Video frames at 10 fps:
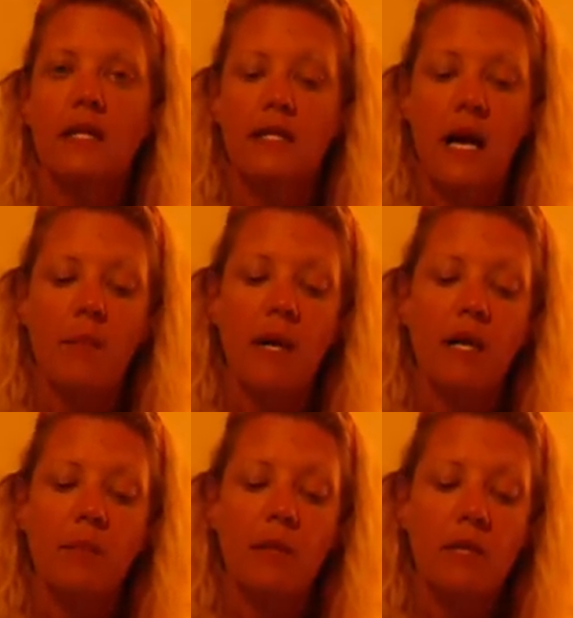Diabetic
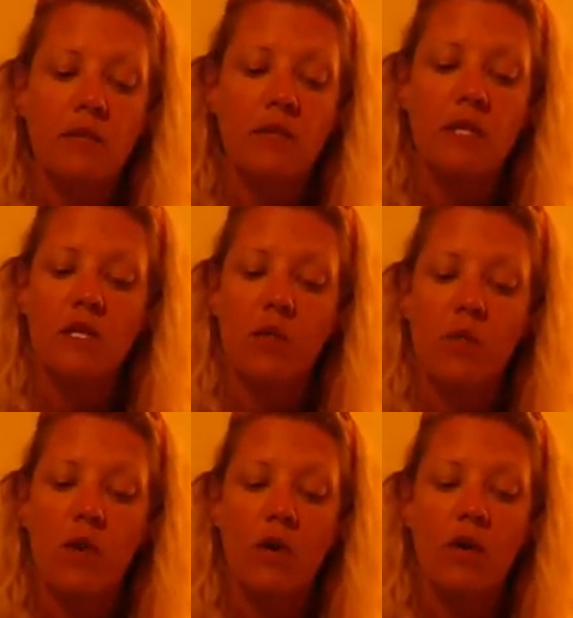pills doesn't
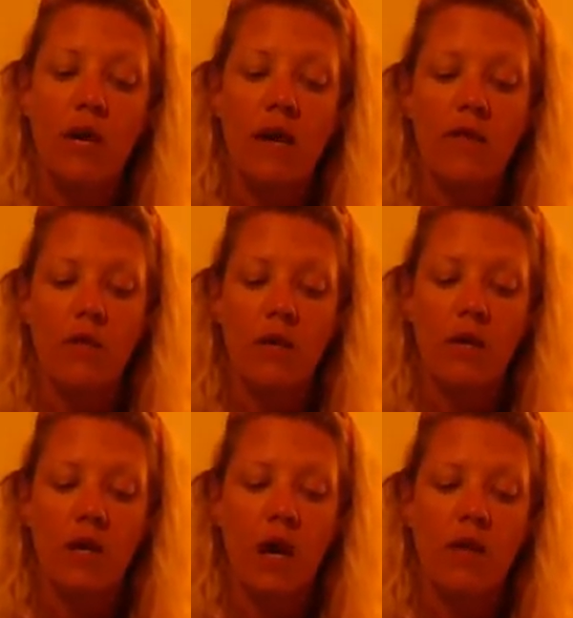work on
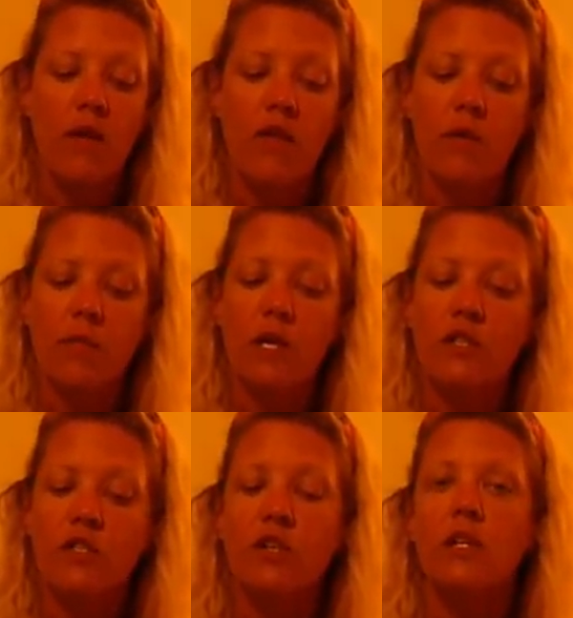everyone, although their blood
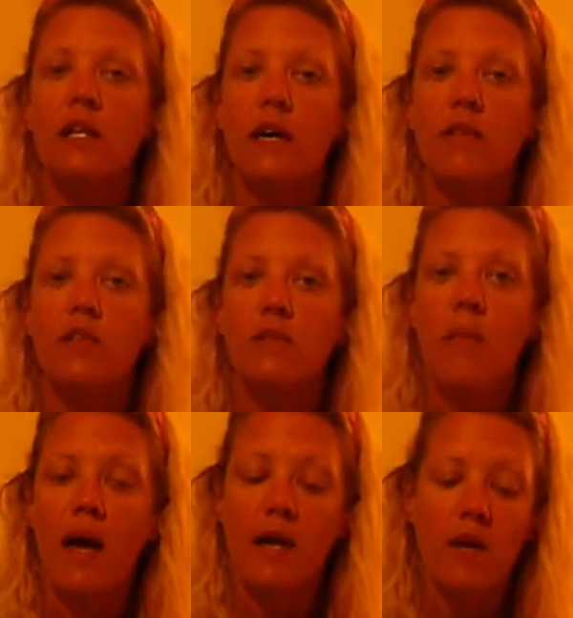sugar levels
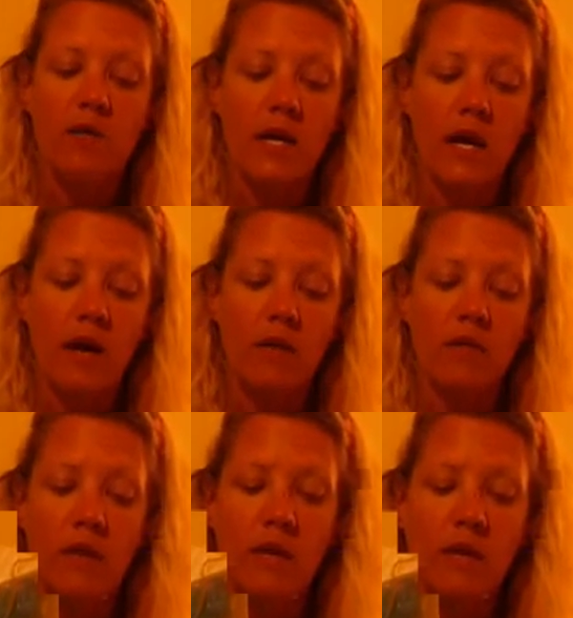might go down
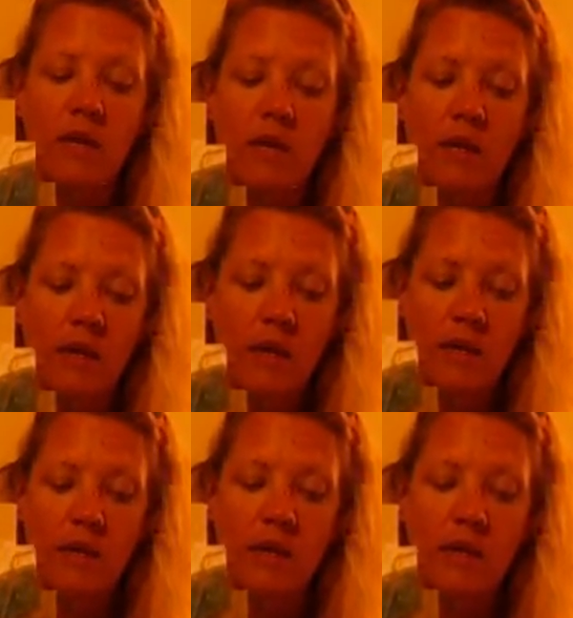
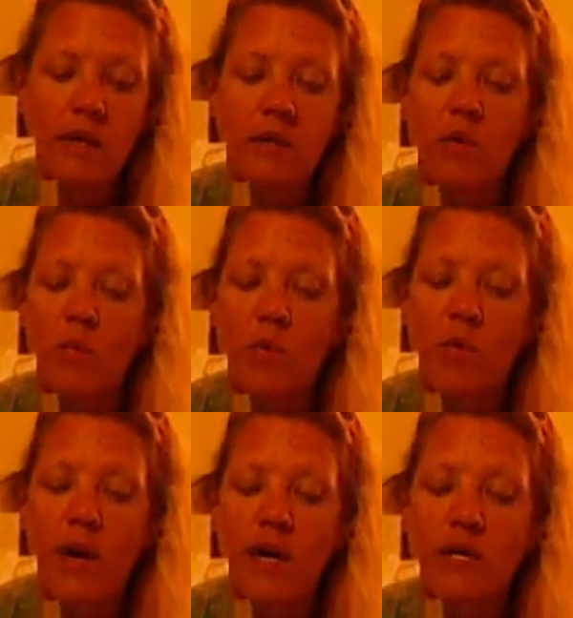in normal
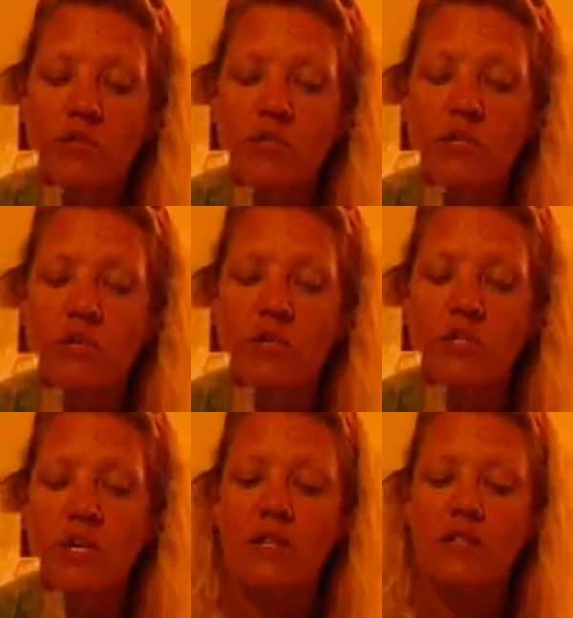range.
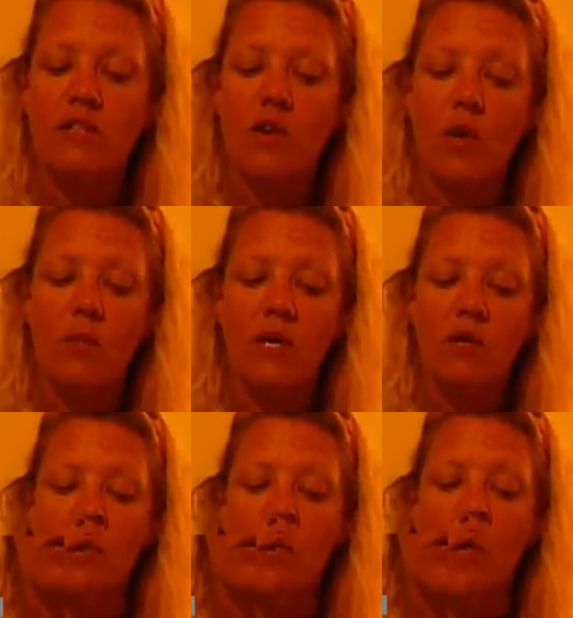Chances are
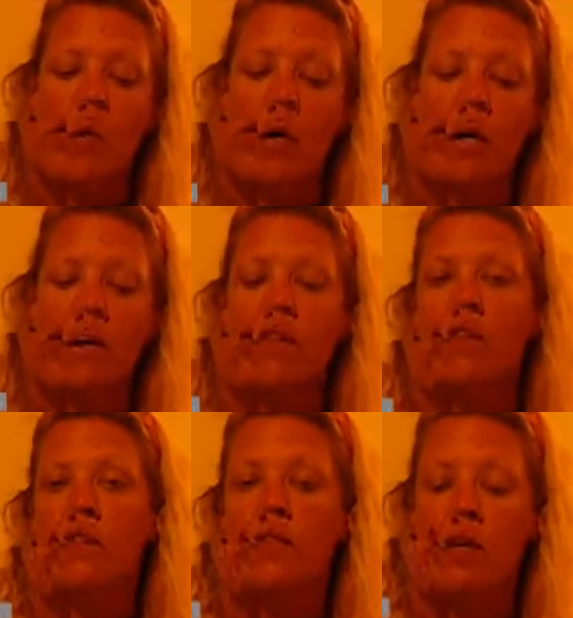pills will work if
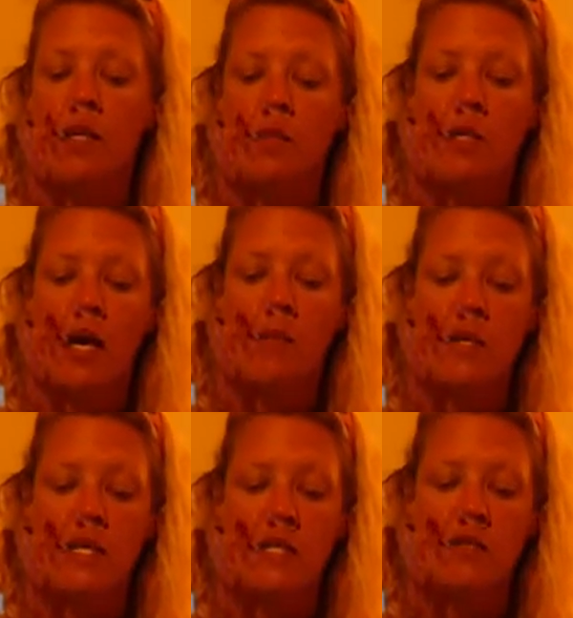you've developed
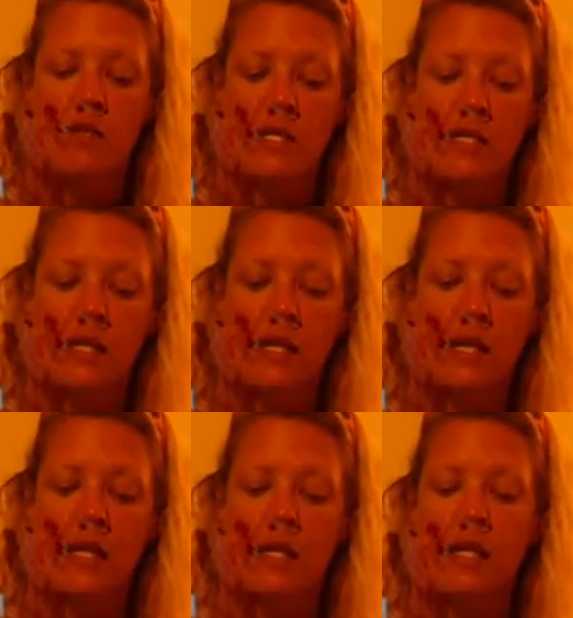diabetes recently
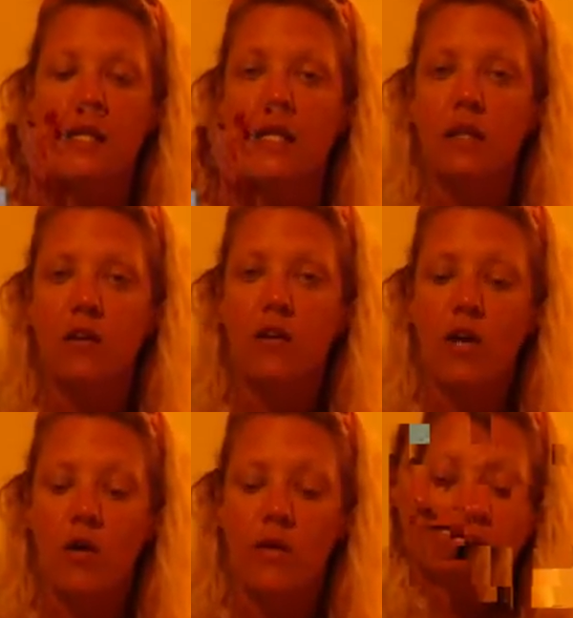and need little or
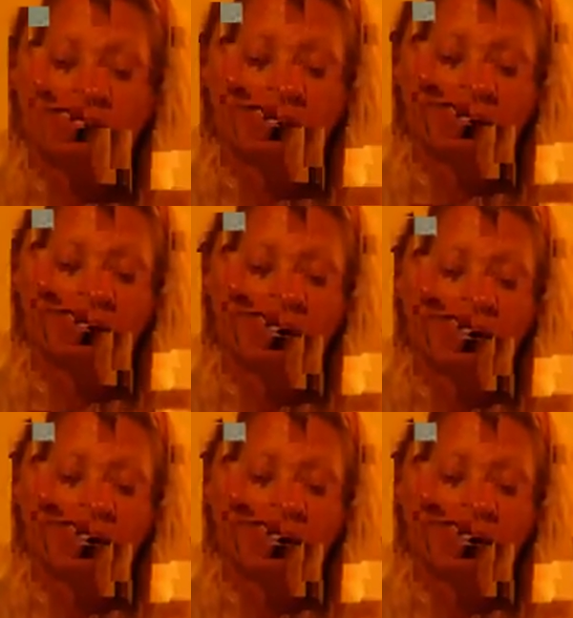no insulin.